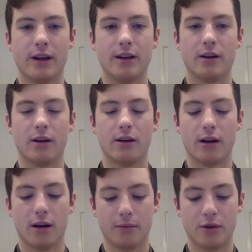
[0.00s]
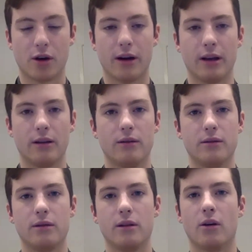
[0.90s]
You know, I'm trying to
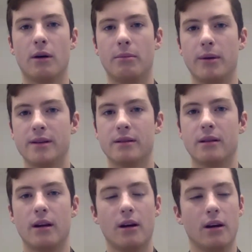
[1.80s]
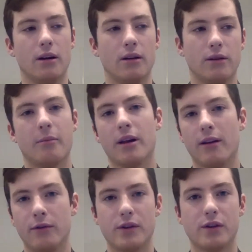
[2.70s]
go up as get my
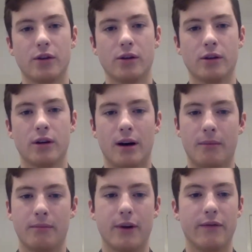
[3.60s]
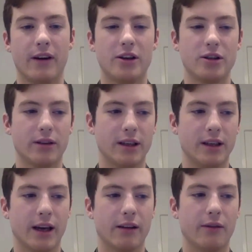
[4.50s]
level two, eventually
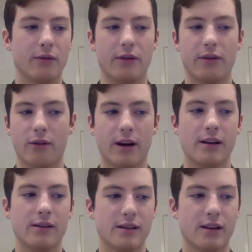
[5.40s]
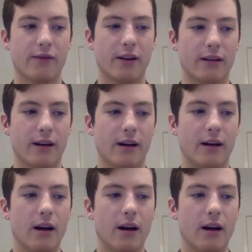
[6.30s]
get level three and stuff like that.